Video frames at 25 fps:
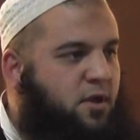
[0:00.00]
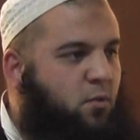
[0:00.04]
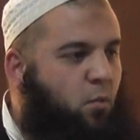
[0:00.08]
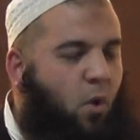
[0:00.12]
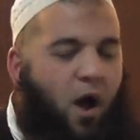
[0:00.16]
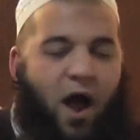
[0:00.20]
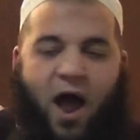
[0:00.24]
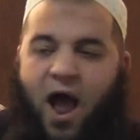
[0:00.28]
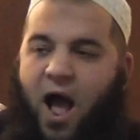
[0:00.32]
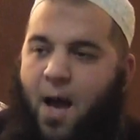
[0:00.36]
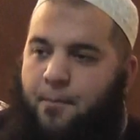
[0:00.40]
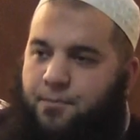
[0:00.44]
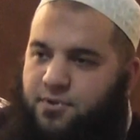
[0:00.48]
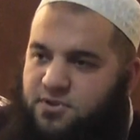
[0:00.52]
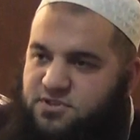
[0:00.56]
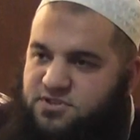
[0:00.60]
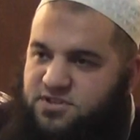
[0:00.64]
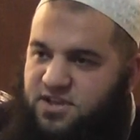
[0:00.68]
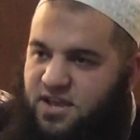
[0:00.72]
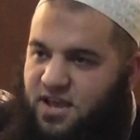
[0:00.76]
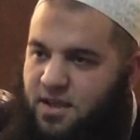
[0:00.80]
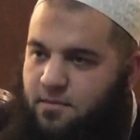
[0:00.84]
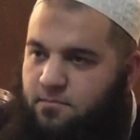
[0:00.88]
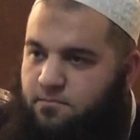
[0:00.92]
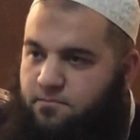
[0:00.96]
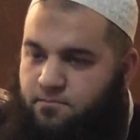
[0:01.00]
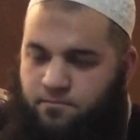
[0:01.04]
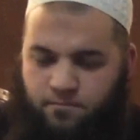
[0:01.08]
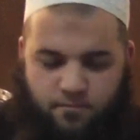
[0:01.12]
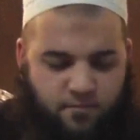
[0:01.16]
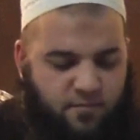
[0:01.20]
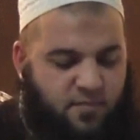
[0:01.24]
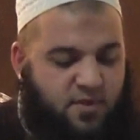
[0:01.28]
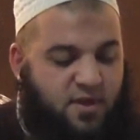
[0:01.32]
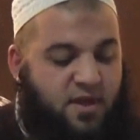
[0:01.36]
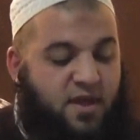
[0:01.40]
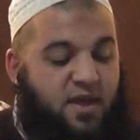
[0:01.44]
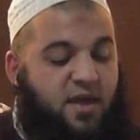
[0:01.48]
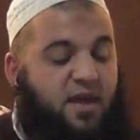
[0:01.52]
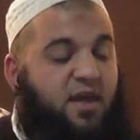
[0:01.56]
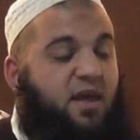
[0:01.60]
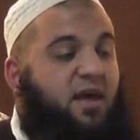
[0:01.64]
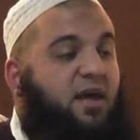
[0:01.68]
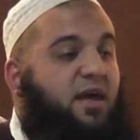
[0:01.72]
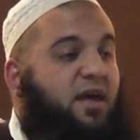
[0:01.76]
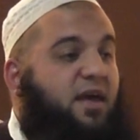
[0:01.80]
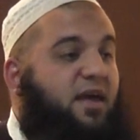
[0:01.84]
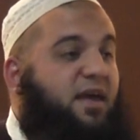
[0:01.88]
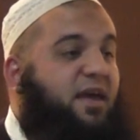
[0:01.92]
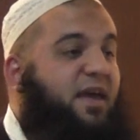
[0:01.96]
What happened to him?
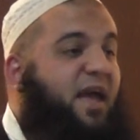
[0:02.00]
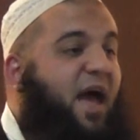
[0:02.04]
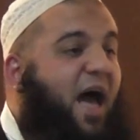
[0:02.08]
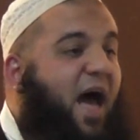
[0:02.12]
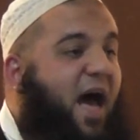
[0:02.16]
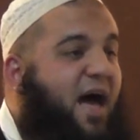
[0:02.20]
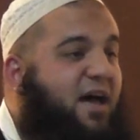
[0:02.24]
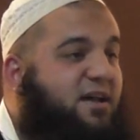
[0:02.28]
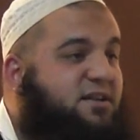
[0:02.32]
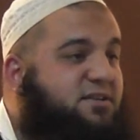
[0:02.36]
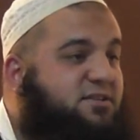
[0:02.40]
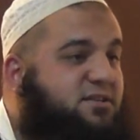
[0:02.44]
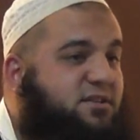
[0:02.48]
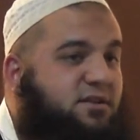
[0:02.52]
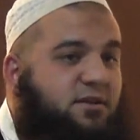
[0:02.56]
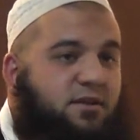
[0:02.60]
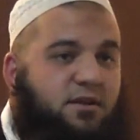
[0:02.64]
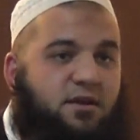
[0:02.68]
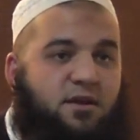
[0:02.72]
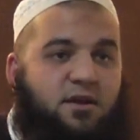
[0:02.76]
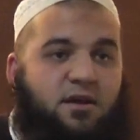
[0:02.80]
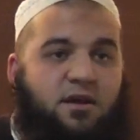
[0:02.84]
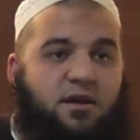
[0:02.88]
He had